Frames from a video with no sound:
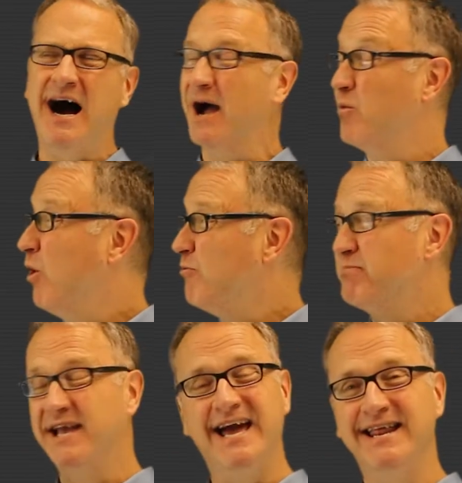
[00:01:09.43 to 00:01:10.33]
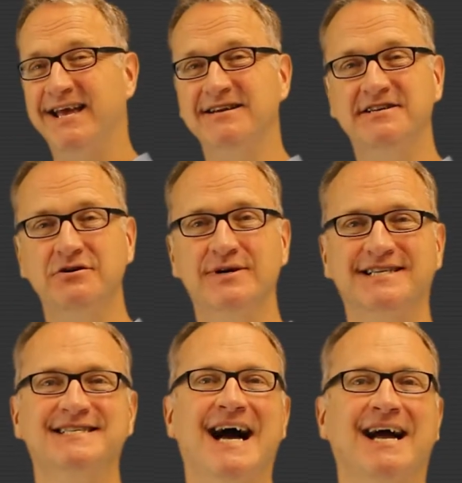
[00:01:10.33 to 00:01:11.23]
I won't be getting into
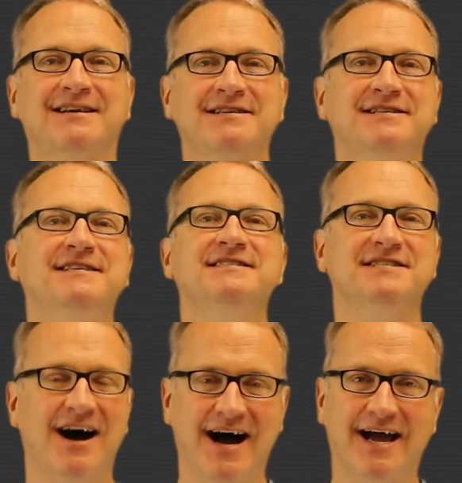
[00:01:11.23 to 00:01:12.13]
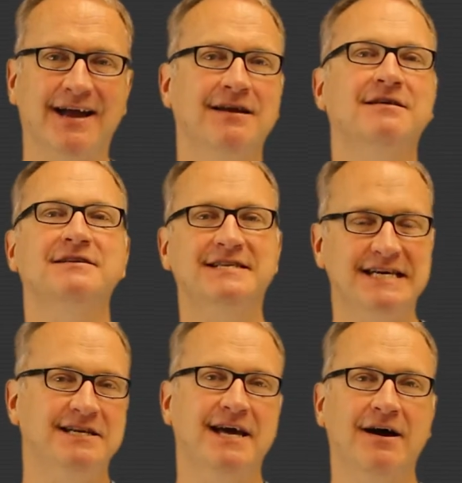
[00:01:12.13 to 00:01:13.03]
exact design
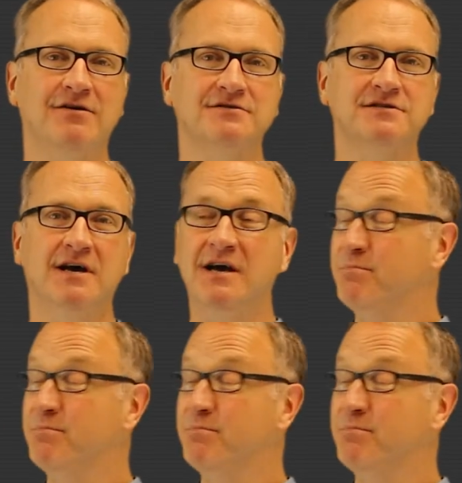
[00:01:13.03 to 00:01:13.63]
details,